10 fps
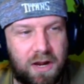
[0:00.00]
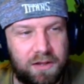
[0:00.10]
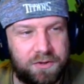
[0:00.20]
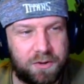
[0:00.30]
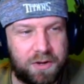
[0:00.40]

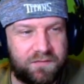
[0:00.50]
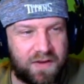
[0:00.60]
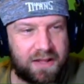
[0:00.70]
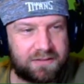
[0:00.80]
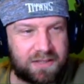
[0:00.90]
Call of Duty
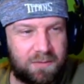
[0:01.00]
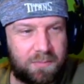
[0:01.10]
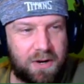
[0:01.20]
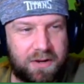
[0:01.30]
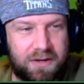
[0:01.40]
fans
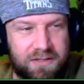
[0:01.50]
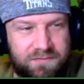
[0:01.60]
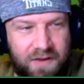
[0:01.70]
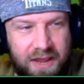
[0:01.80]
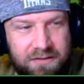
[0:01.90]
heartbroken
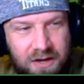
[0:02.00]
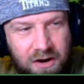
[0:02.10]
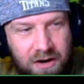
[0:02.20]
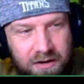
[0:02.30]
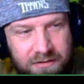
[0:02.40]
as
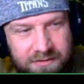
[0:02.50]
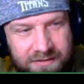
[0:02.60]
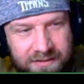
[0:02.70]
Vanguard